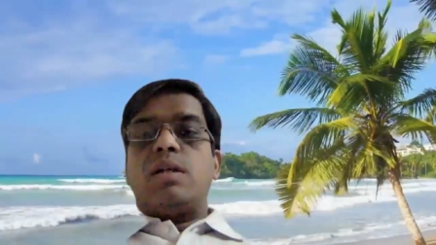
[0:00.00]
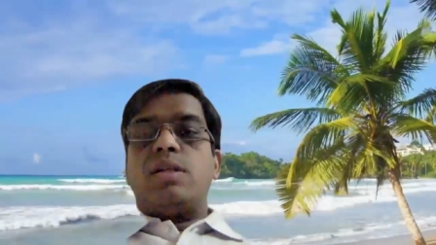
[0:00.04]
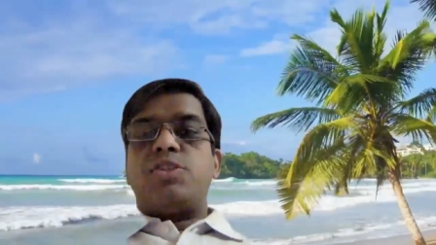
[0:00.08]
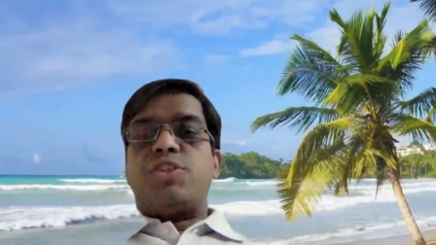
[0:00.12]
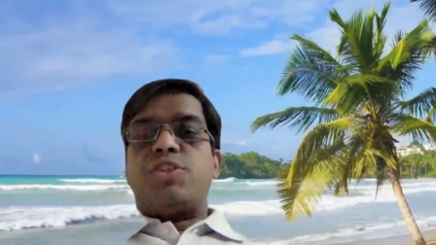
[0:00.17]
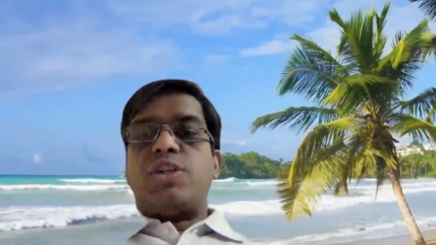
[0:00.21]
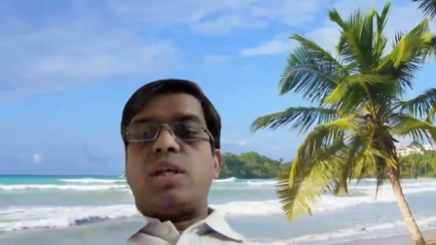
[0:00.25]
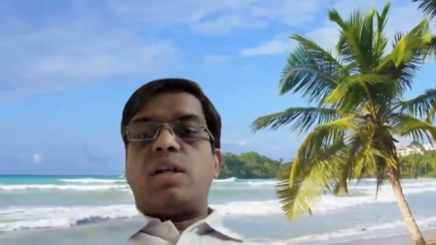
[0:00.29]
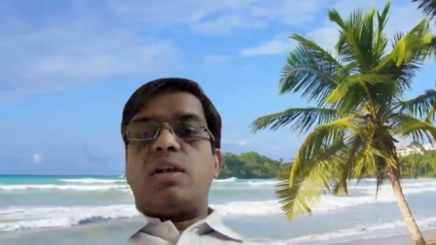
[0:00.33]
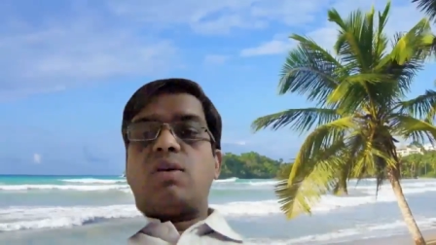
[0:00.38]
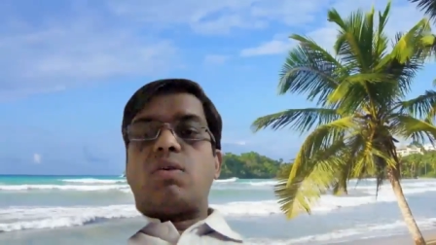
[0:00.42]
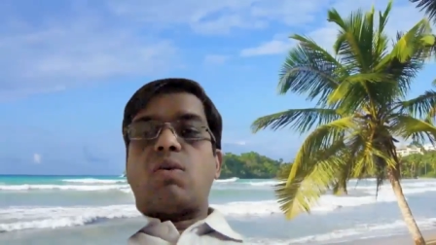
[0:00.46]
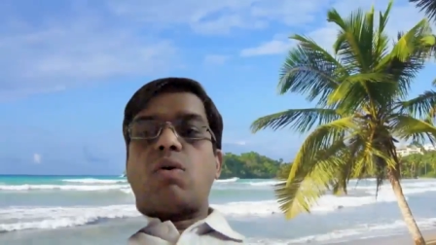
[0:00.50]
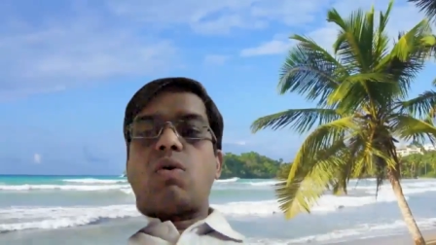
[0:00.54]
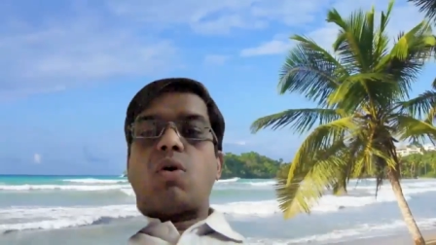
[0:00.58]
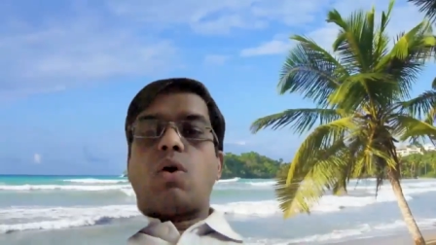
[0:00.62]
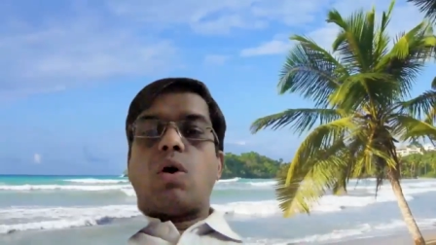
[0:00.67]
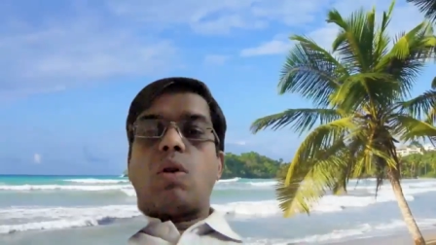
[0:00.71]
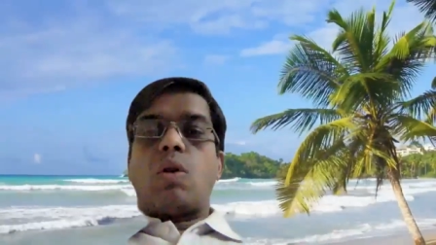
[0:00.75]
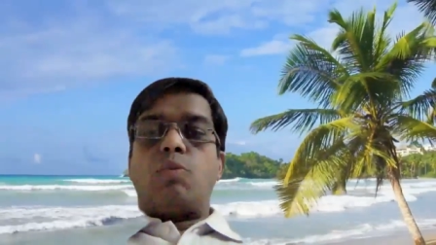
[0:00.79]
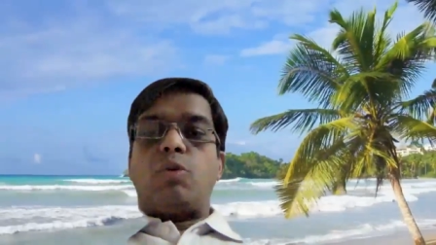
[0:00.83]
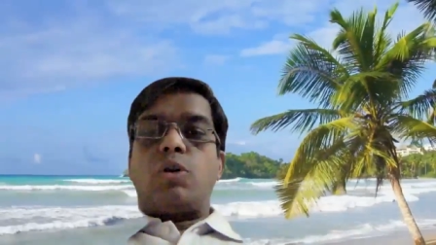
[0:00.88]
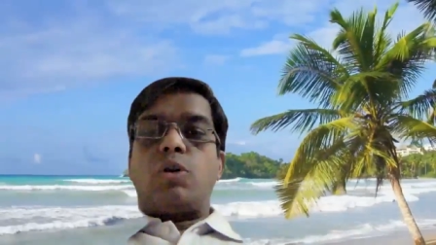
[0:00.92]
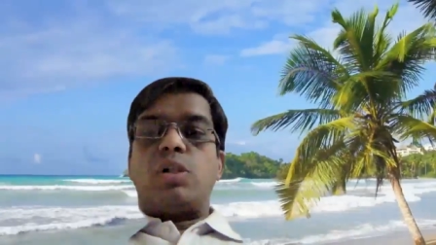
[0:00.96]
gender or
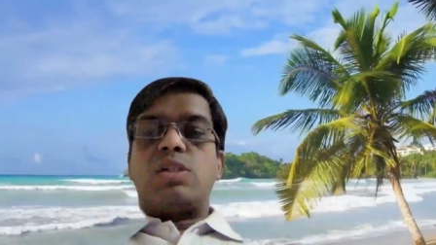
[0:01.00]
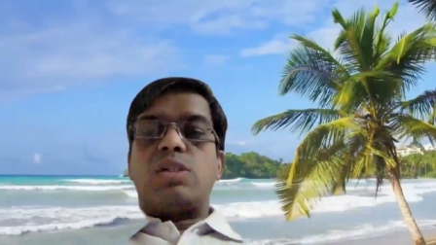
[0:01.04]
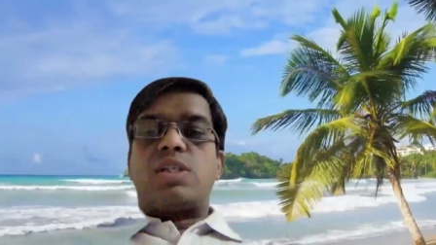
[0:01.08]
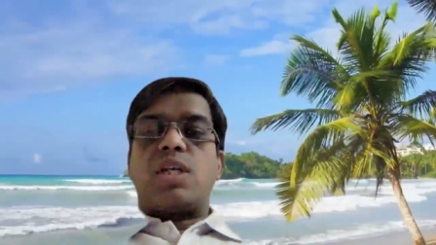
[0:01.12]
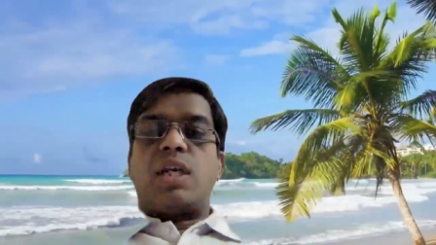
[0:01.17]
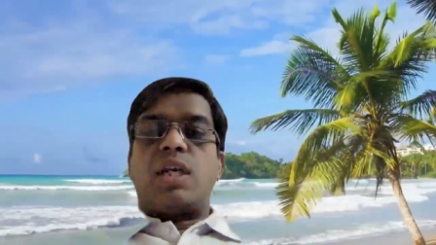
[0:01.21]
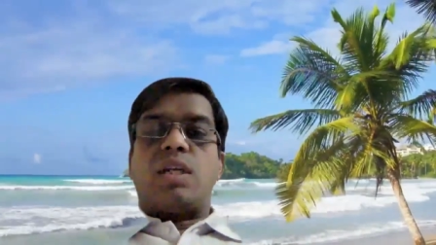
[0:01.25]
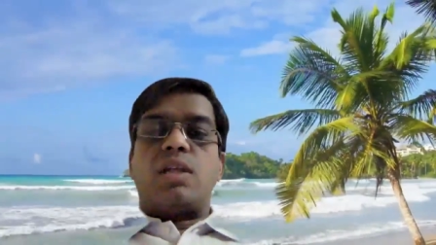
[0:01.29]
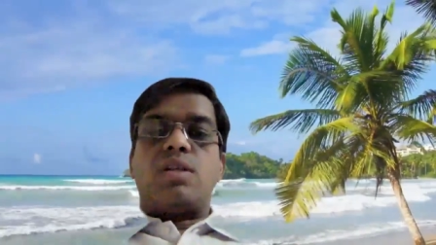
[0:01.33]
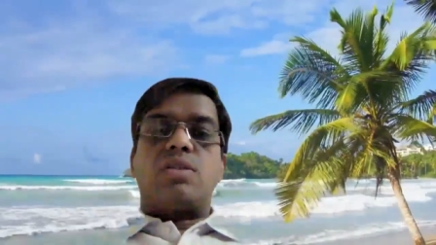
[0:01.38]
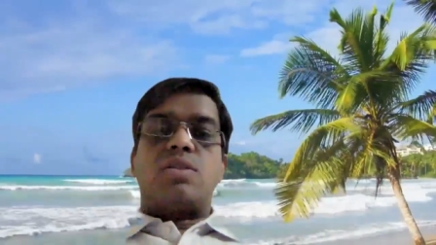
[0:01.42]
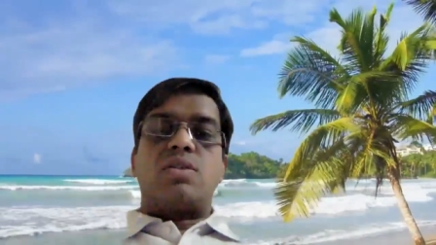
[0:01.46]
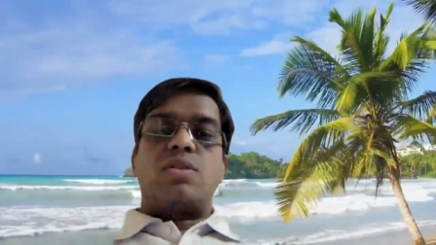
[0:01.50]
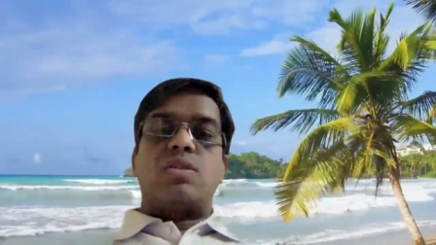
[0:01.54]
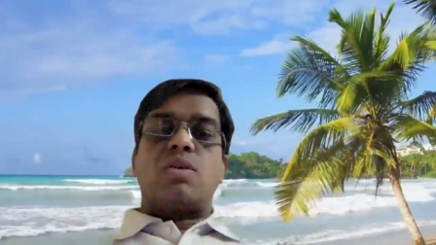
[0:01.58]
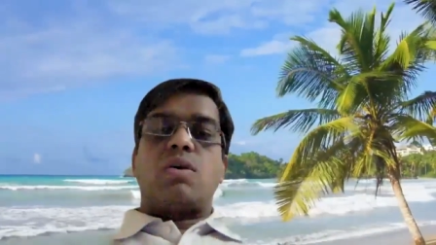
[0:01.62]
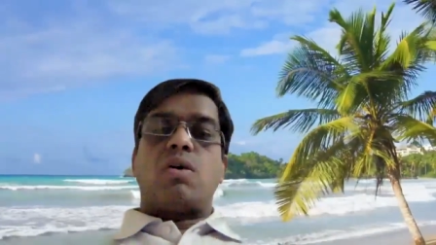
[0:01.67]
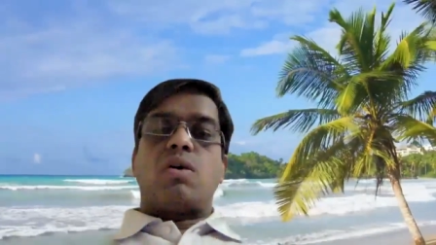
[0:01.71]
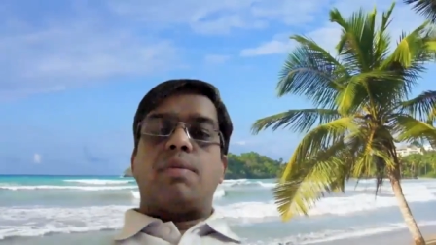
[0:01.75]
hormonal status,